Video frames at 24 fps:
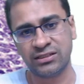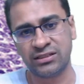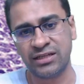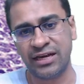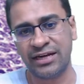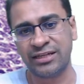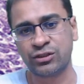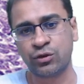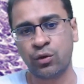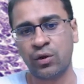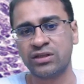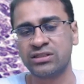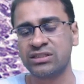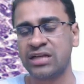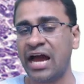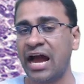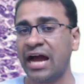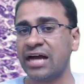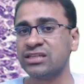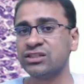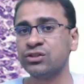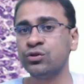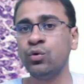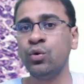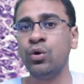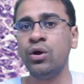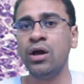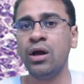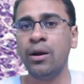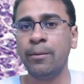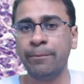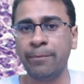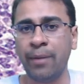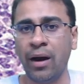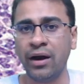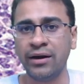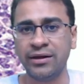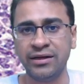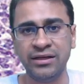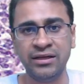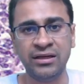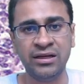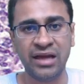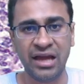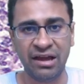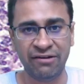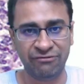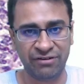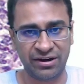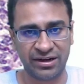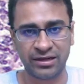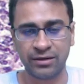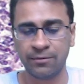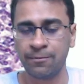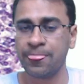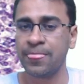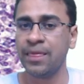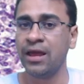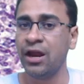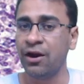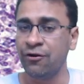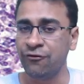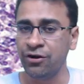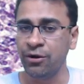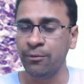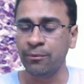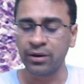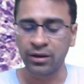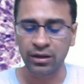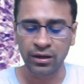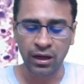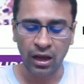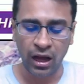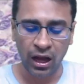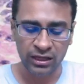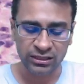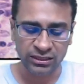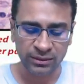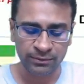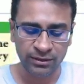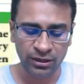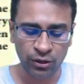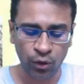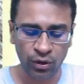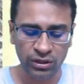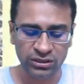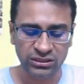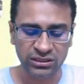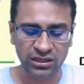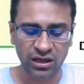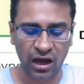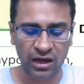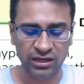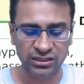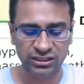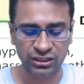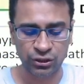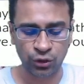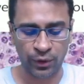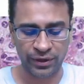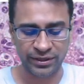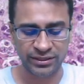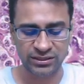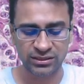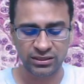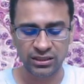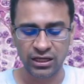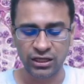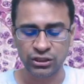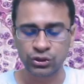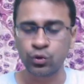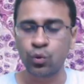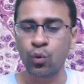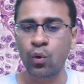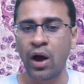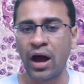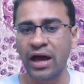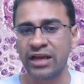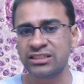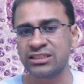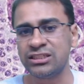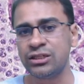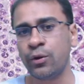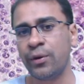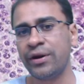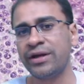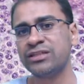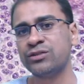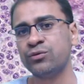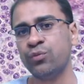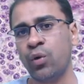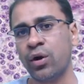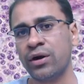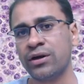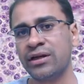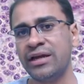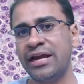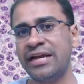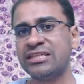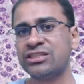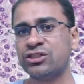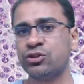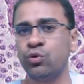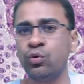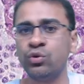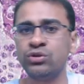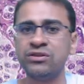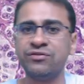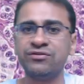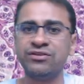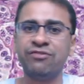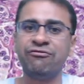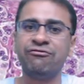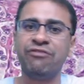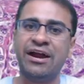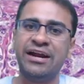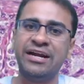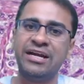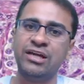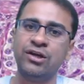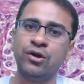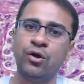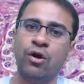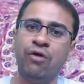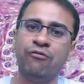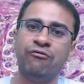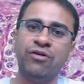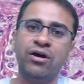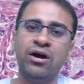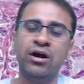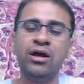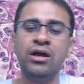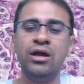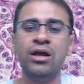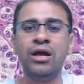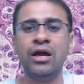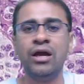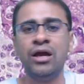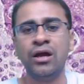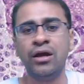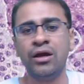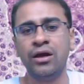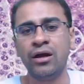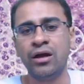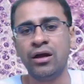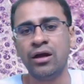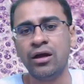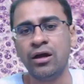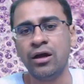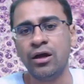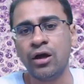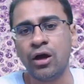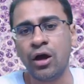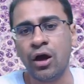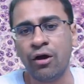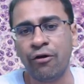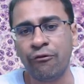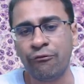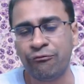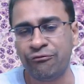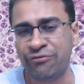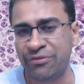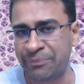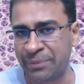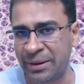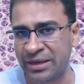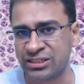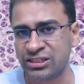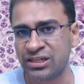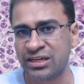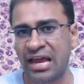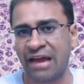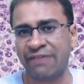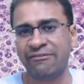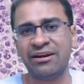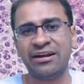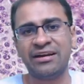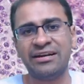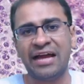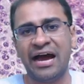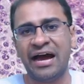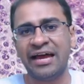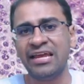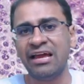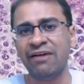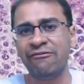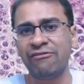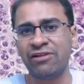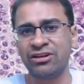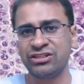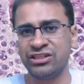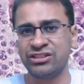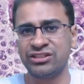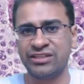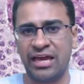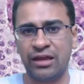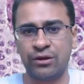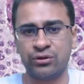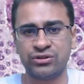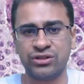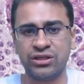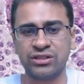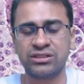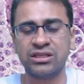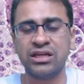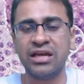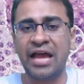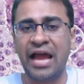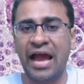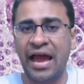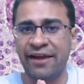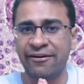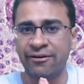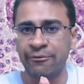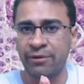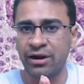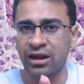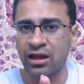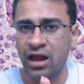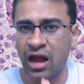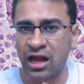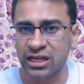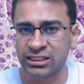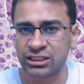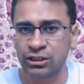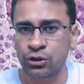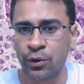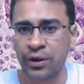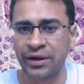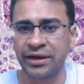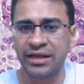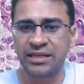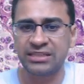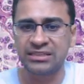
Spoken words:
It is called as azo-pardi effect. Remember, something called as carcinoids. So carcinoid is what? It shows the finding of a patient having diarrhea, flushing, cyanosis, and remember, carcinoid is